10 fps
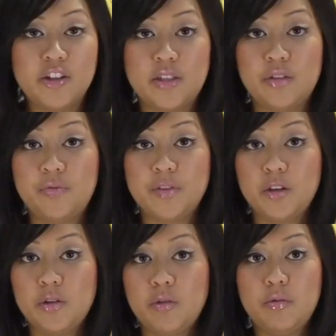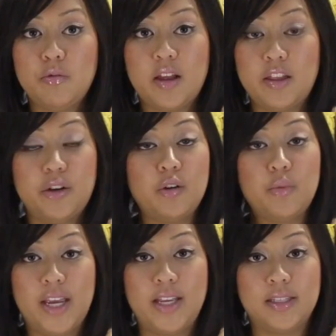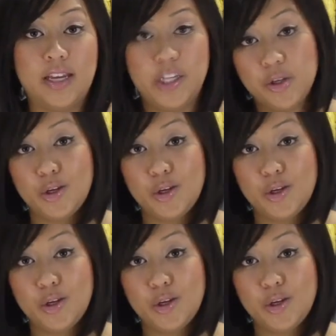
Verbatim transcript: are just a few little ways that you